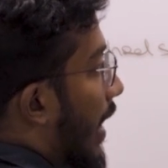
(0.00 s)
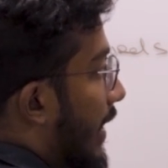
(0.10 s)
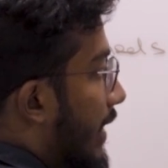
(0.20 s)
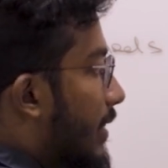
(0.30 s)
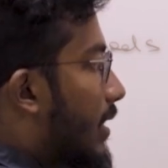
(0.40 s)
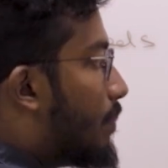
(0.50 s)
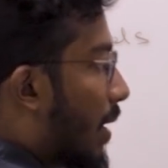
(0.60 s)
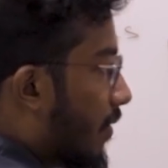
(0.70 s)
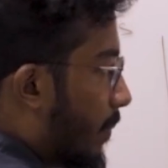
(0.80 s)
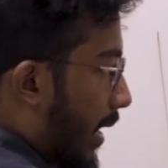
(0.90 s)
in the
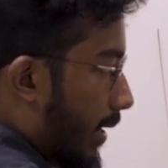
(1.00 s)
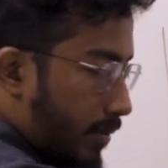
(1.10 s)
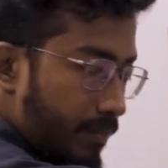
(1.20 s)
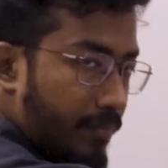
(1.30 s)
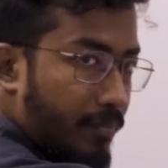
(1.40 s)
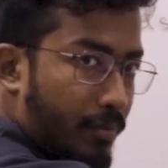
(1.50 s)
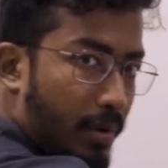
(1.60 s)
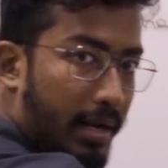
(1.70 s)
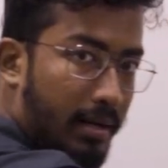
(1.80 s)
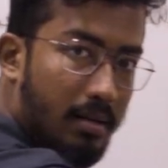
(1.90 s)
power band,
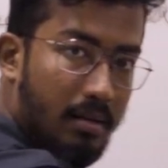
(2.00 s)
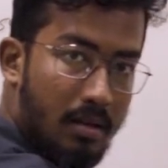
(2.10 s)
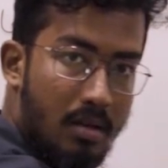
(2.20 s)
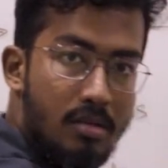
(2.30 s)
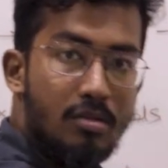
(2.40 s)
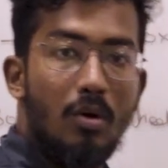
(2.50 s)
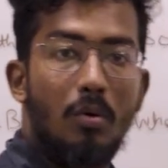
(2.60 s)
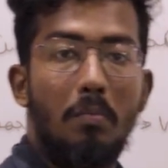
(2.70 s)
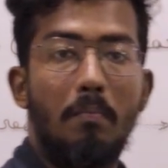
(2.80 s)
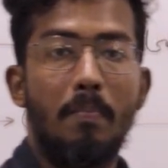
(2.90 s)
right?
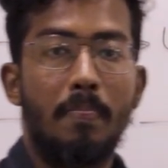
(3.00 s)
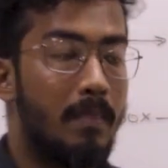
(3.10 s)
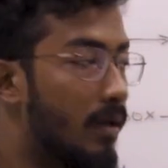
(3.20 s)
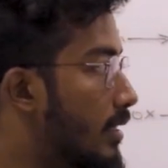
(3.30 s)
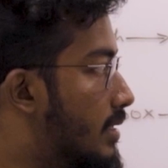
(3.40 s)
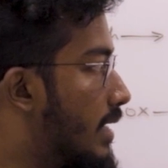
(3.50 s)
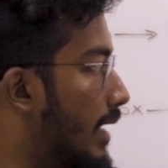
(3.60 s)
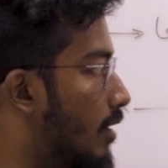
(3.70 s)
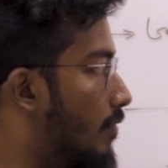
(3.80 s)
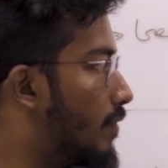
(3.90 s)
So it's
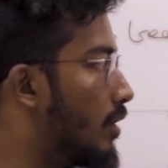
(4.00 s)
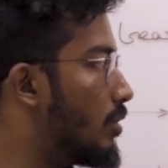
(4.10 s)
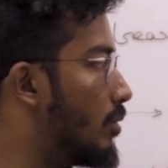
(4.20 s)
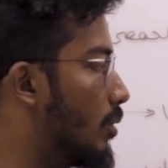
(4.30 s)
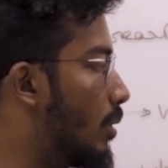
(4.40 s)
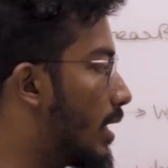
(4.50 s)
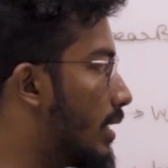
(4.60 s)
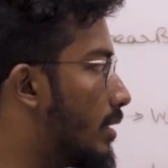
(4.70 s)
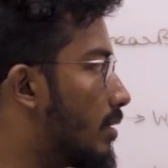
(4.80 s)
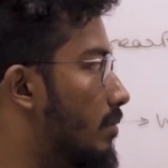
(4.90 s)
kind of, you know, you look
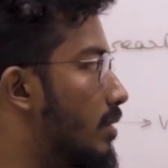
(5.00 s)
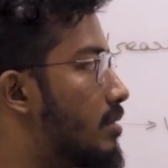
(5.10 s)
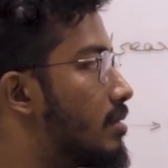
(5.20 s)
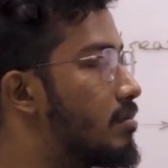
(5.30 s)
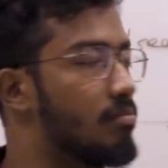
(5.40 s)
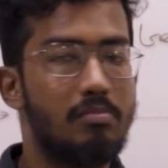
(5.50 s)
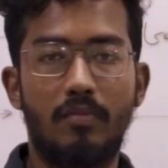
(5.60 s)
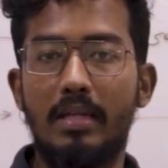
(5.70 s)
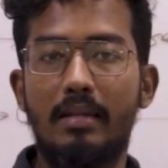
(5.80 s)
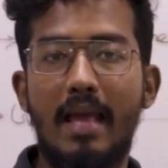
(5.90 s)
at it, it's
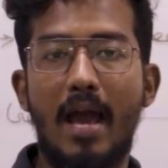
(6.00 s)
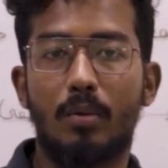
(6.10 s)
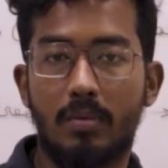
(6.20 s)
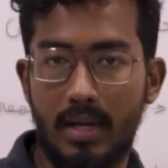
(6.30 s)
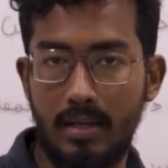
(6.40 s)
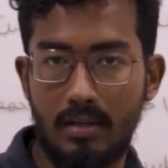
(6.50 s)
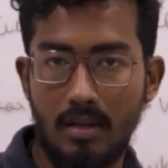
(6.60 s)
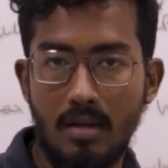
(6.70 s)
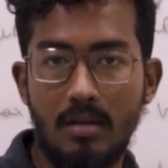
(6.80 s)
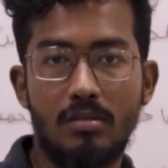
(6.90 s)
very narrow, right?
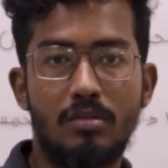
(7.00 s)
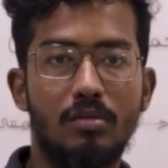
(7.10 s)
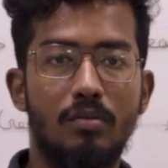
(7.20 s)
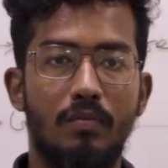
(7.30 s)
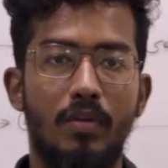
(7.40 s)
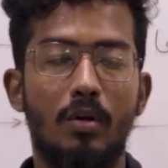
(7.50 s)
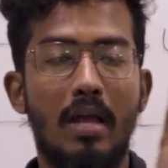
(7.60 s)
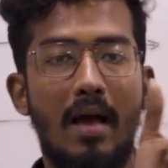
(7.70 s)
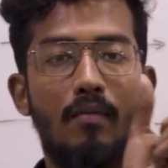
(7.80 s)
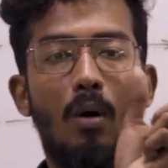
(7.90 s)
So we're going
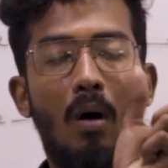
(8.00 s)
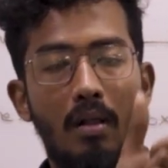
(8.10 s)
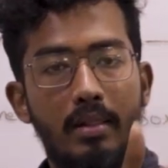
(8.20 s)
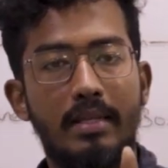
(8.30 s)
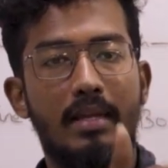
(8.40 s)
to have all the